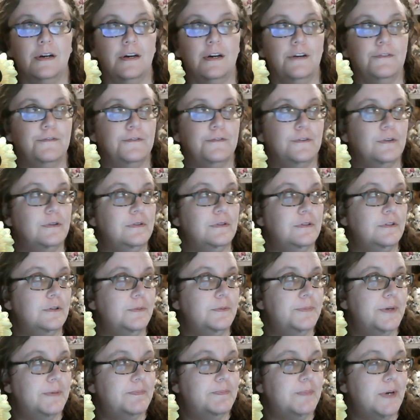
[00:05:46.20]
I feel a little
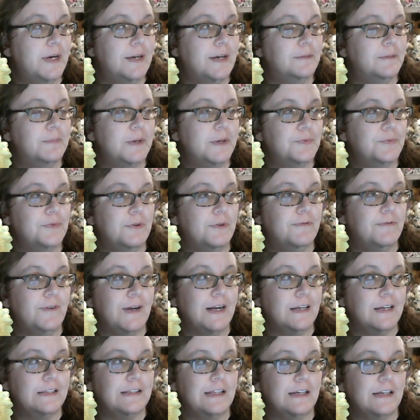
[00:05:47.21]
bit bad about the
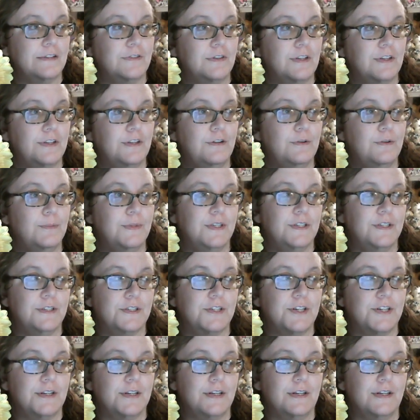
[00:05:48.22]
fact that the human
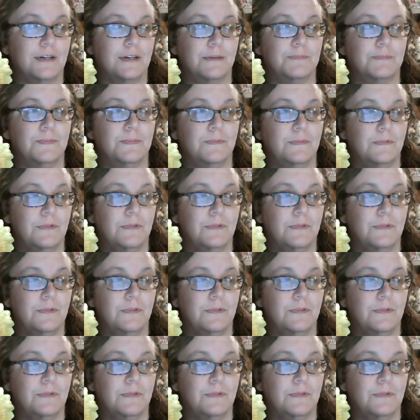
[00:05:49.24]
is taking up,